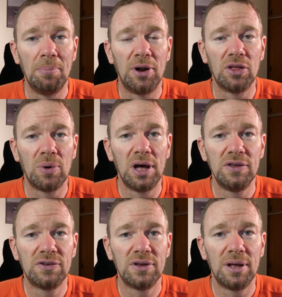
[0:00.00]
But
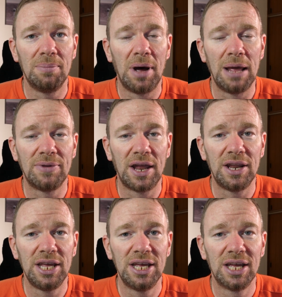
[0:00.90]
otherwise, my name's
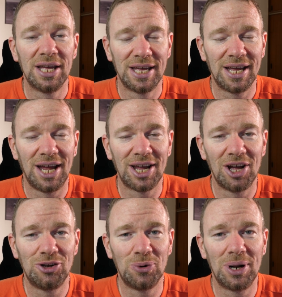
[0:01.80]
Andy. I'll
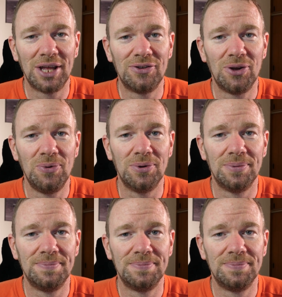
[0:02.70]
catch you all again soon.